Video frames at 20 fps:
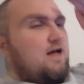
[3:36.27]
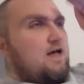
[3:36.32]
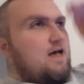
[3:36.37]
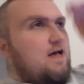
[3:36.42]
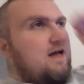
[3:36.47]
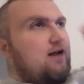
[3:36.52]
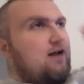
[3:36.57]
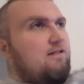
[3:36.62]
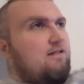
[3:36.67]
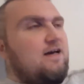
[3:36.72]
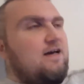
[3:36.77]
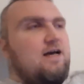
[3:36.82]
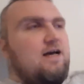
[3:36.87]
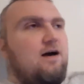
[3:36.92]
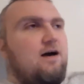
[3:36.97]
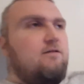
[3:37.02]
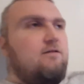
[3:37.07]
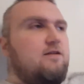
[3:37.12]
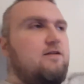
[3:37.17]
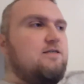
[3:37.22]
and I like
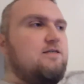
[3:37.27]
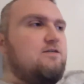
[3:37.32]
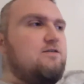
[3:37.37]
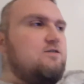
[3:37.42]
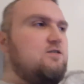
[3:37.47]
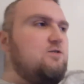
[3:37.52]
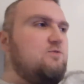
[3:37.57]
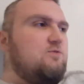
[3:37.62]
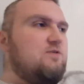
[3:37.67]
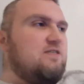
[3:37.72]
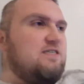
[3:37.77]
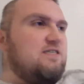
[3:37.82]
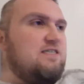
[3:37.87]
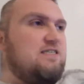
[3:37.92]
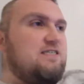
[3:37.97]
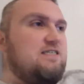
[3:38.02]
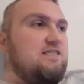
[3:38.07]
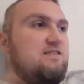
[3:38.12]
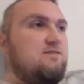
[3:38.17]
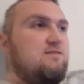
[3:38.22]
how like she was like
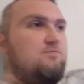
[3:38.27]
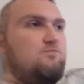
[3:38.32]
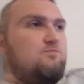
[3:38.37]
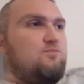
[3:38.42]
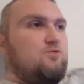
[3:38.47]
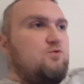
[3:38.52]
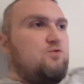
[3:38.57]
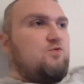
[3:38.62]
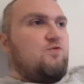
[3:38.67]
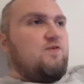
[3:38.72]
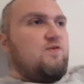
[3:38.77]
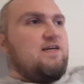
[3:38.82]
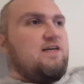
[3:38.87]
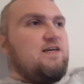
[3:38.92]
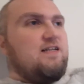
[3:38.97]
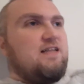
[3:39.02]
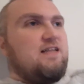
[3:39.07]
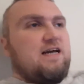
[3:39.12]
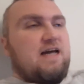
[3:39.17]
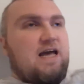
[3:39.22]
disproving
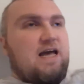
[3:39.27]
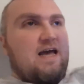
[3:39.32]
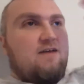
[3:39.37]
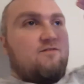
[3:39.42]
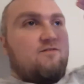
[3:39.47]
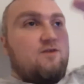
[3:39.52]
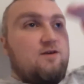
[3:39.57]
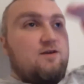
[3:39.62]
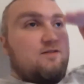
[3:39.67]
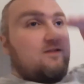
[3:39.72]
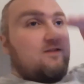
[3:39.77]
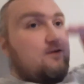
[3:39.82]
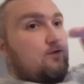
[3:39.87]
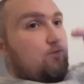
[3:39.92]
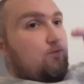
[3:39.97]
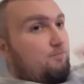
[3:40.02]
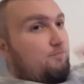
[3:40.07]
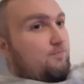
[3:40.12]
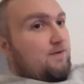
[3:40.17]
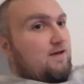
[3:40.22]
like every
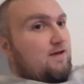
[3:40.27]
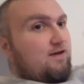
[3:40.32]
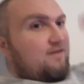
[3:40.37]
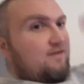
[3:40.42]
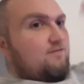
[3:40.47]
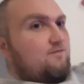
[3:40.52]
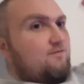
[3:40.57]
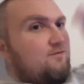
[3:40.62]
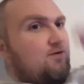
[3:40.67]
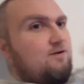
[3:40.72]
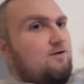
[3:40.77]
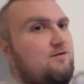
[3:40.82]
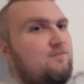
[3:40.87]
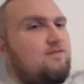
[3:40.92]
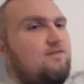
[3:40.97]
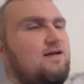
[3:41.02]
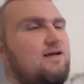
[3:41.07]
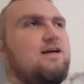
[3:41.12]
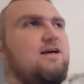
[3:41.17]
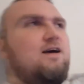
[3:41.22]
little bit of what
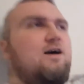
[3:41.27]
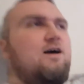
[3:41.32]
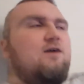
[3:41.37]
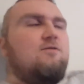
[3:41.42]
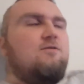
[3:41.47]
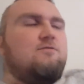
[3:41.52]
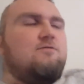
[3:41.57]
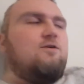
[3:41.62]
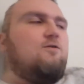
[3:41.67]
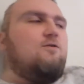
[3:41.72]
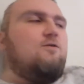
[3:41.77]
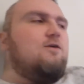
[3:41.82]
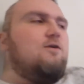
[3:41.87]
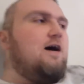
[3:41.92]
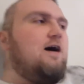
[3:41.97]
like was going. On.